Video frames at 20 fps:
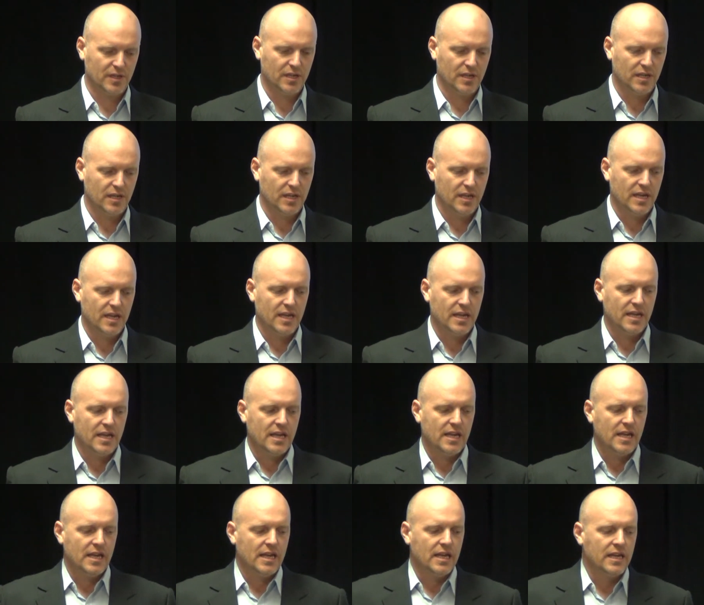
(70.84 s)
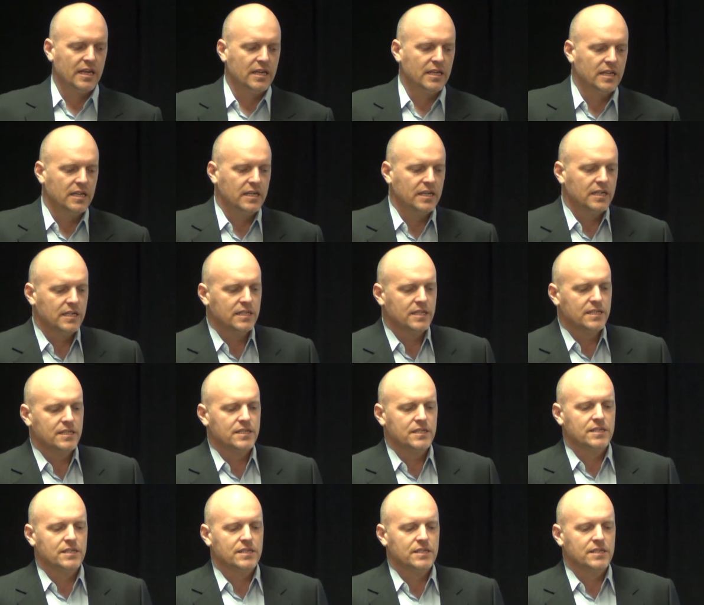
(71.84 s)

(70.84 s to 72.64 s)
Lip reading: (silence)